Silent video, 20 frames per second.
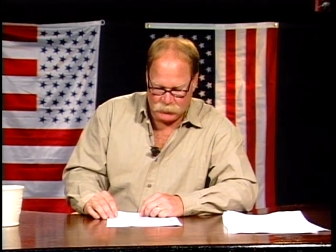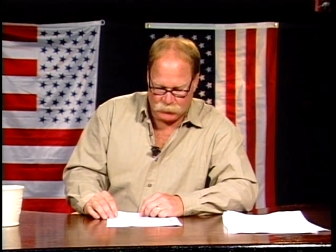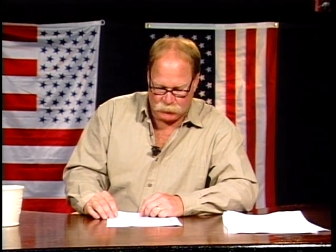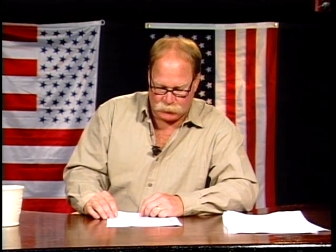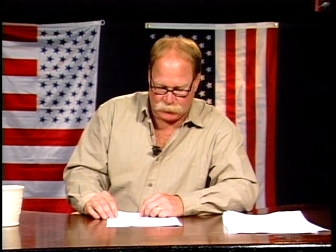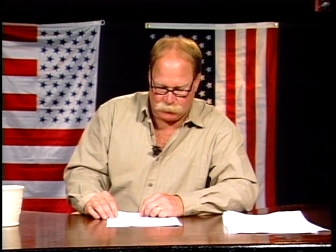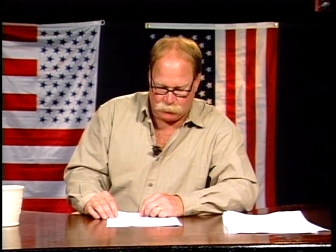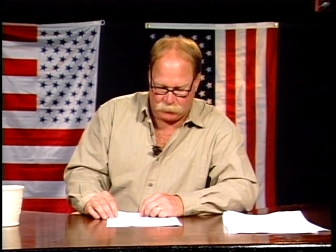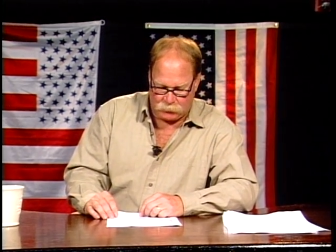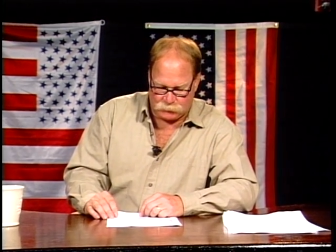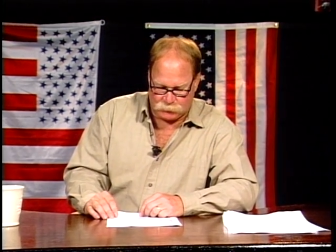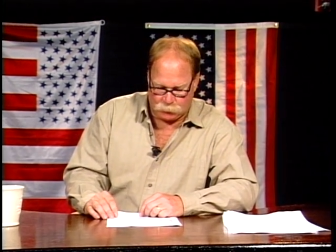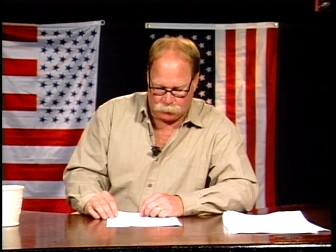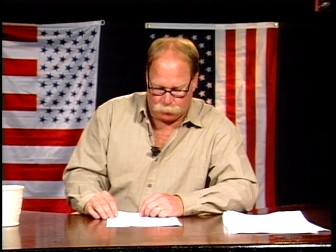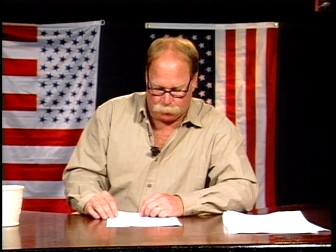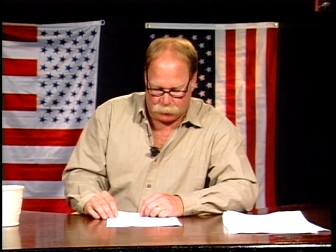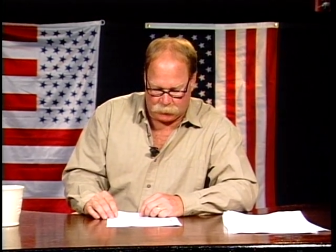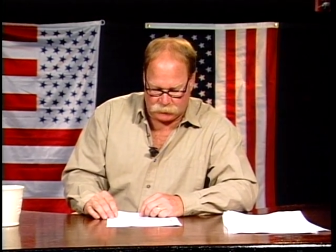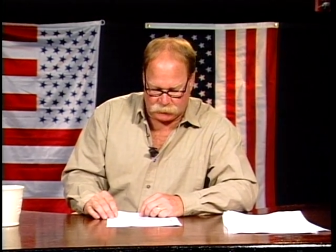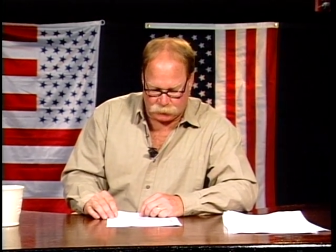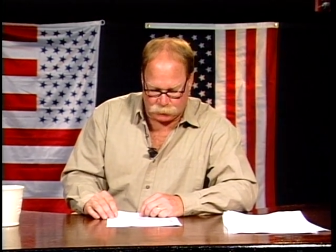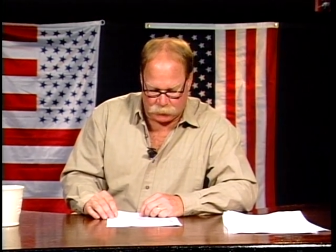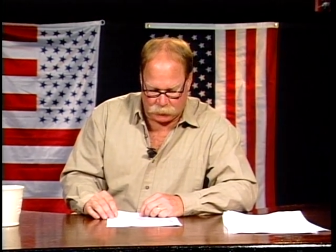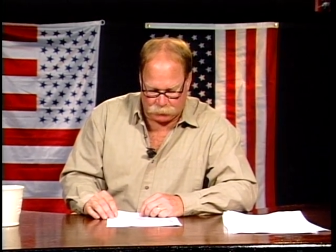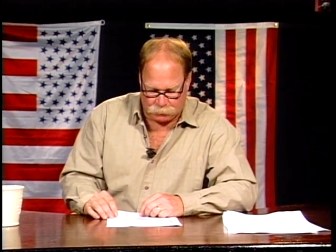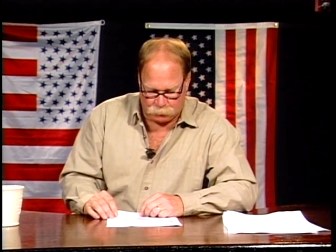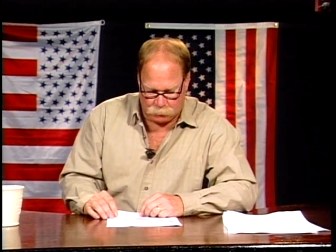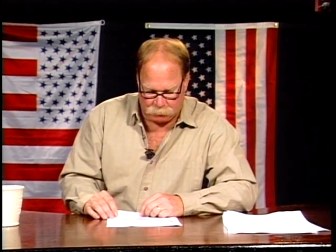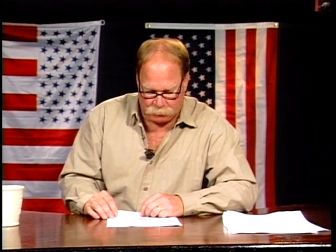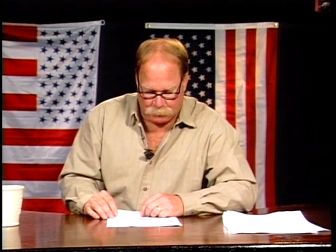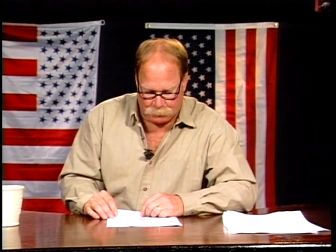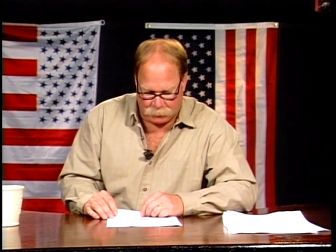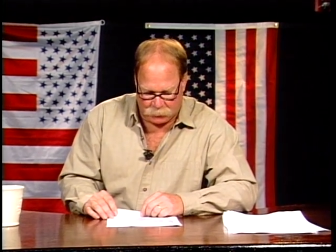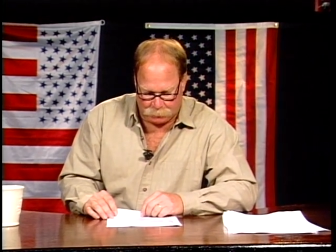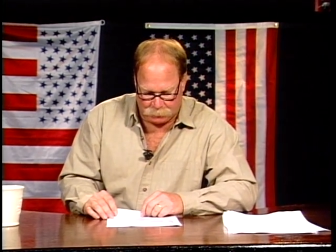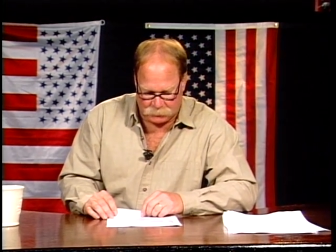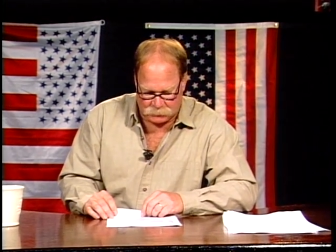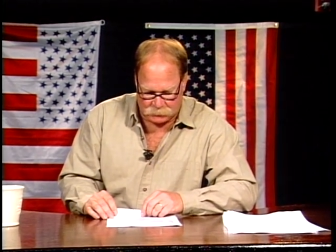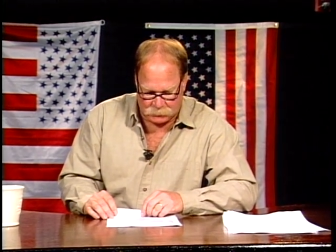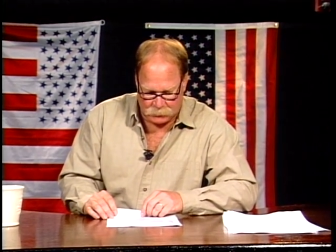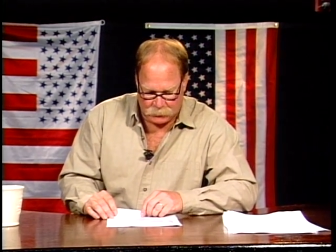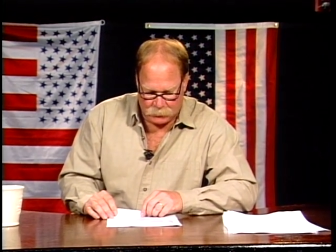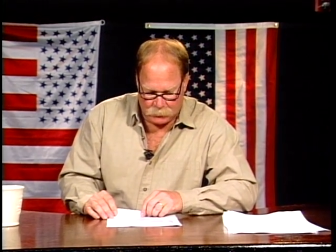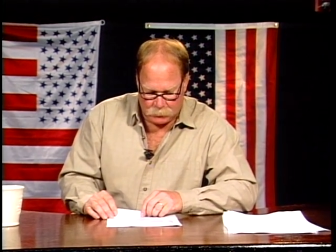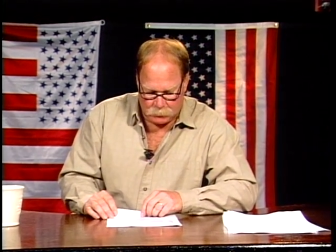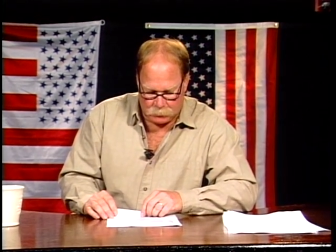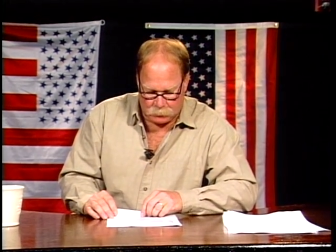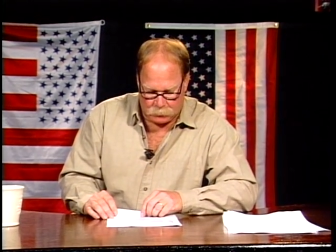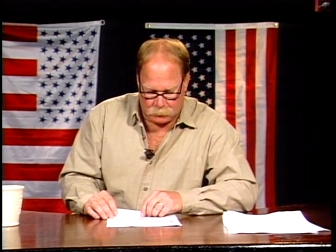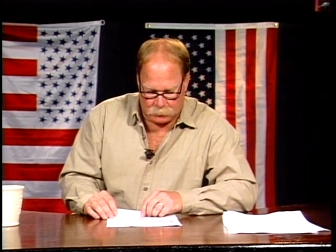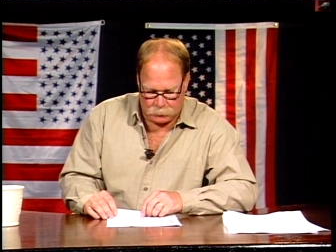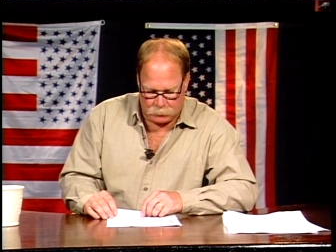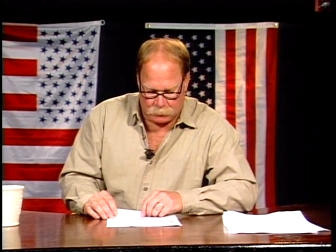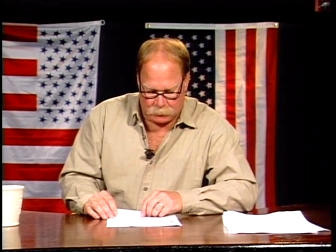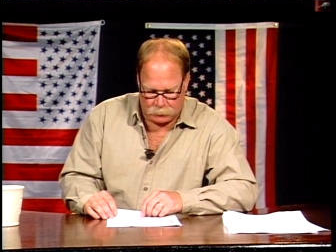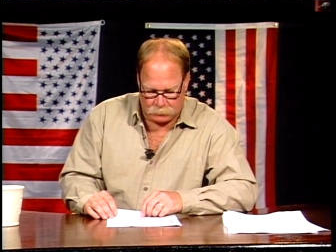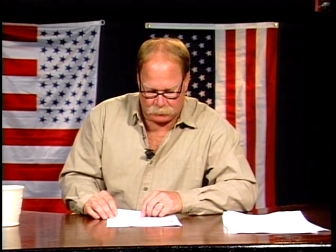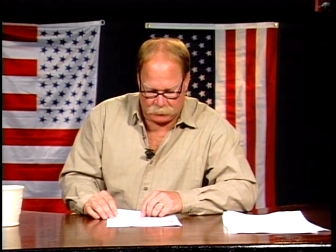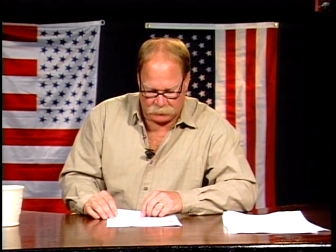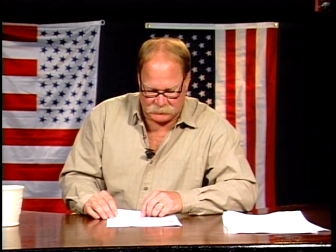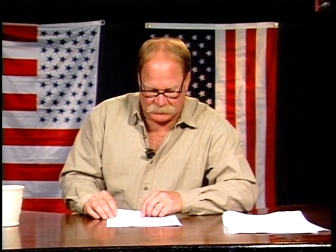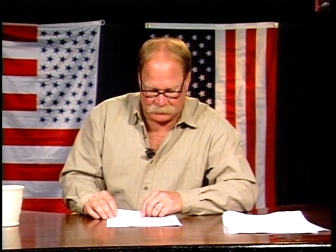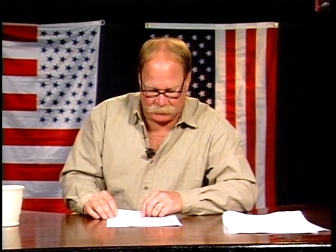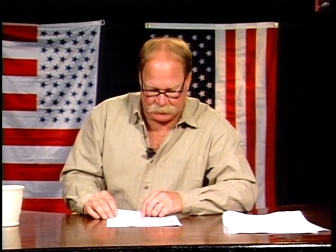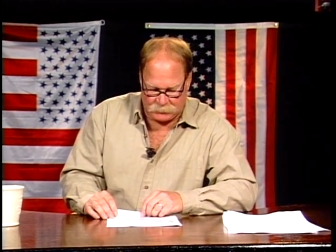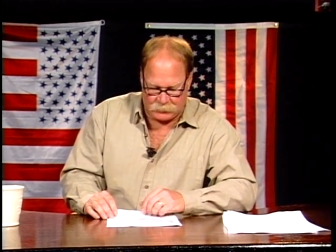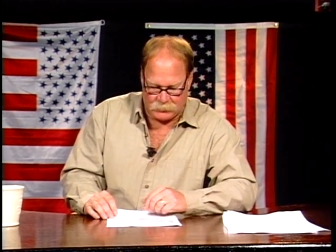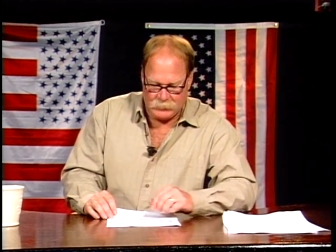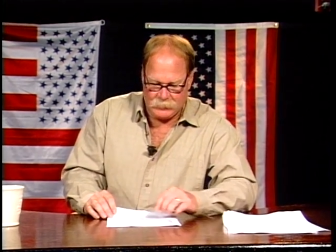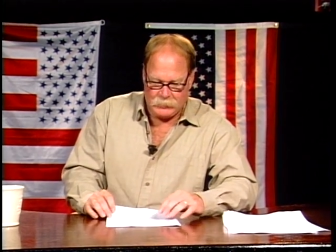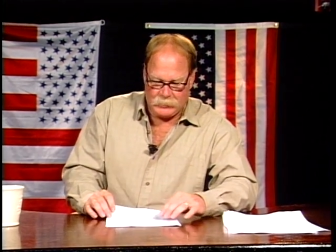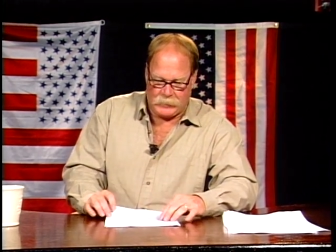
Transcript: according to a watchdog group republished on Sunday.